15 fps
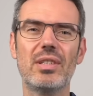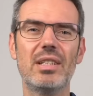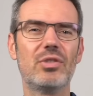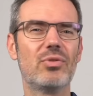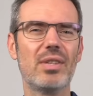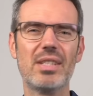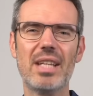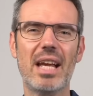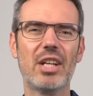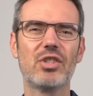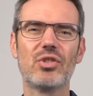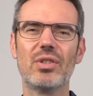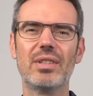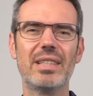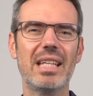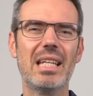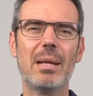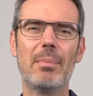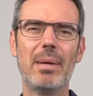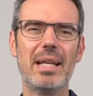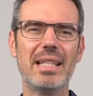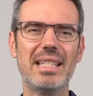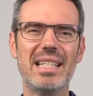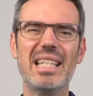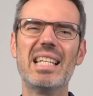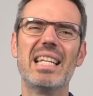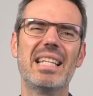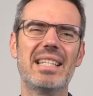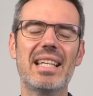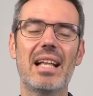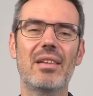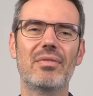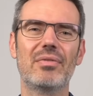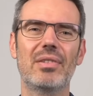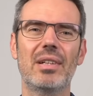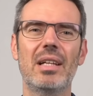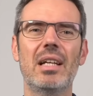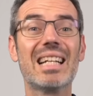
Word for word: the transactional database itself?